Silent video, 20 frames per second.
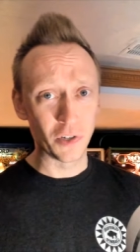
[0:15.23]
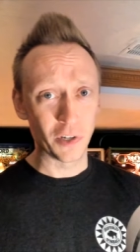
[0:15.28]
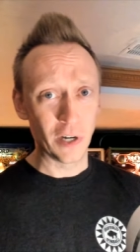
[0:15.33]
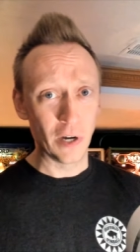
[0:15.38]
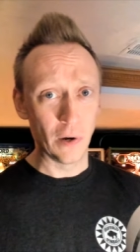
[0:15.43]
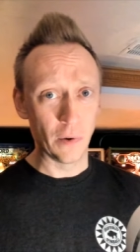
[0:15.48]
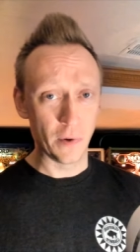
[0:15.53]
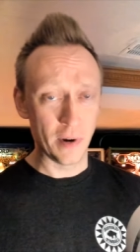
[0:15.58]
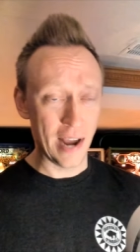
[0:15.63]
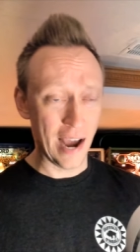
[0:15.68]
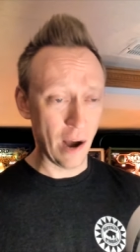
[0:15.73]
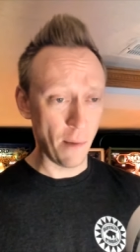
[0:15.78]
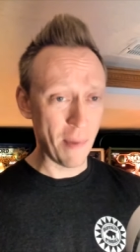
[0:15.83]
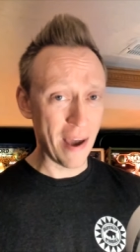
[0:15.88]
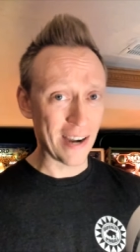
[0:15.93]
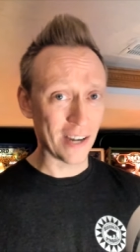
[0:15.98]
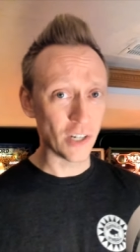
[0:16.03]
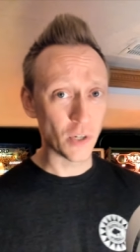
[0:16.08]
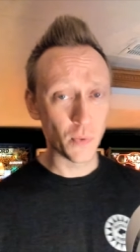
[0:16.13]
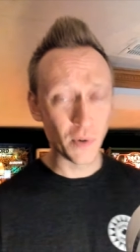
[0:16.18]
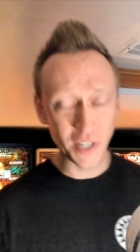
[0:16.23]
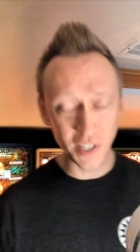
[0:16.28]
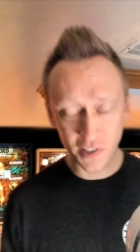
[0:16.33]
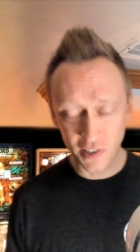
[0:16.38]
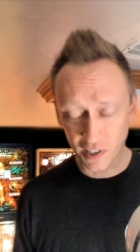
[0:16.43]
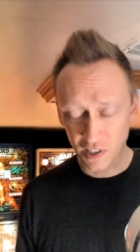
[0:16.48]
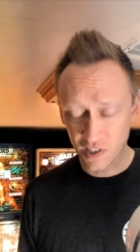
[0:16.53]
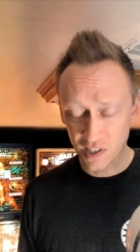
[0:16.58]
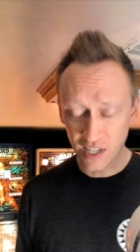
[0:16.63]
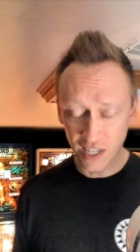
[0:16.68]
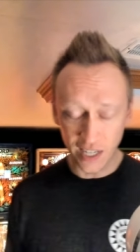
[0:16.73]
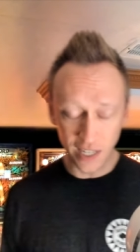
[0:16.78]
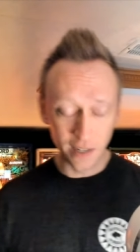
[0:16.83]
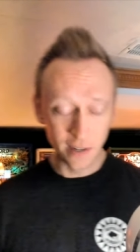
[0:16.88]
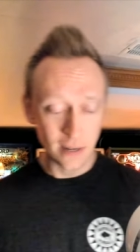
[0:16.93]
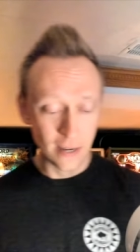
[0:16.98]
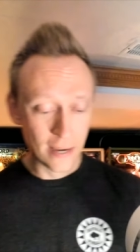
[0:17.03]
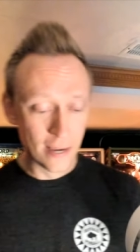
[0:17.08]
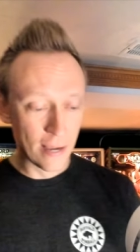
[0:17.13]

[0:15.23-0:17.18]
ago now, back in 2016.